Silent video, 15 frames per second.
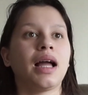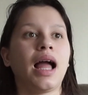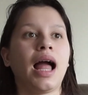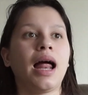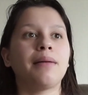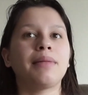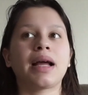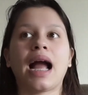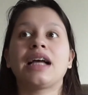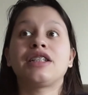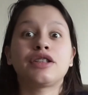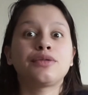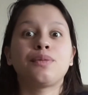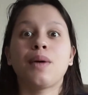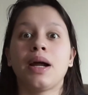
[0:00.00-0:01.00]
I'm like, I
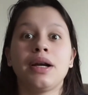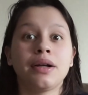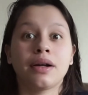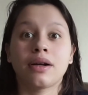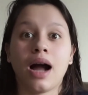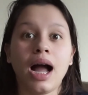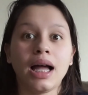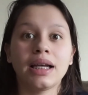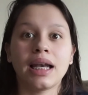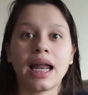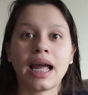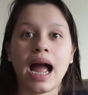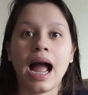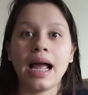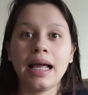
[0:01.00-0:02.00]
swear to God,
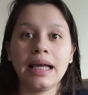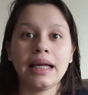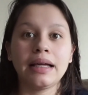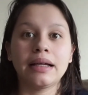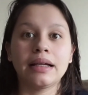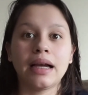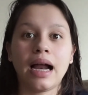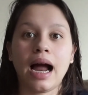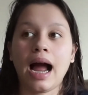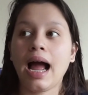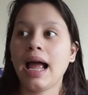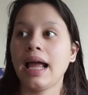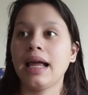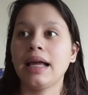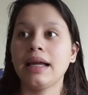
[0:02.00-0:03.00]
like,
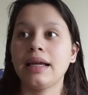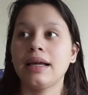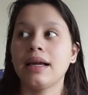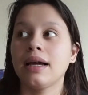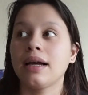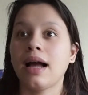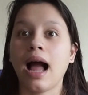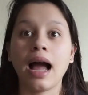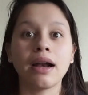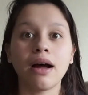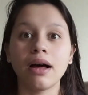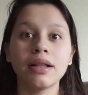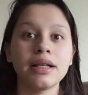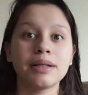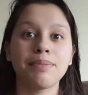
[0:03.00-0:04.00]
I had
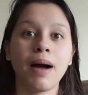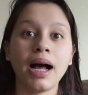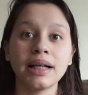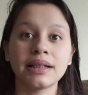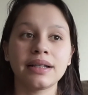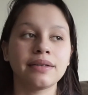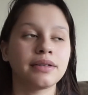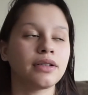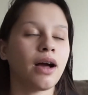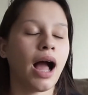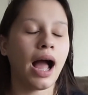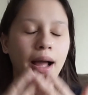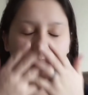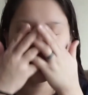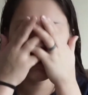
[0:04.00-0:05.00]
all these positives. So
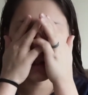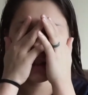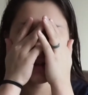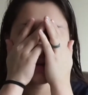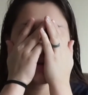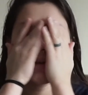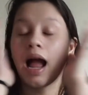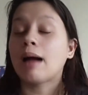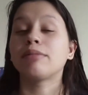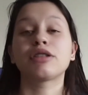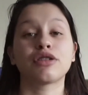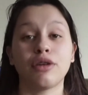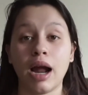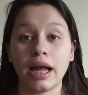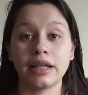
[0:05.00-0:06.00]
I'm just
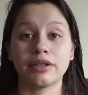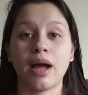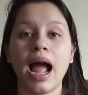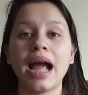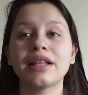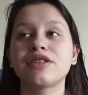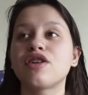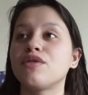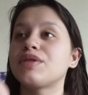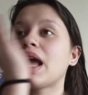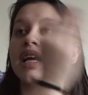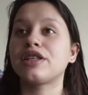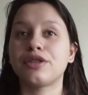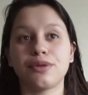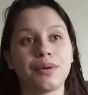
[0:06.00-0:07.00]
crying. So I had to go
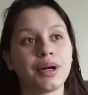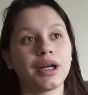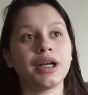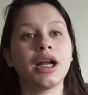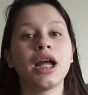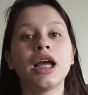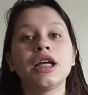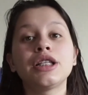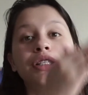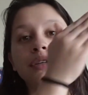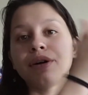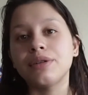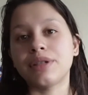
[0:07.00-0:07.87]
next door to go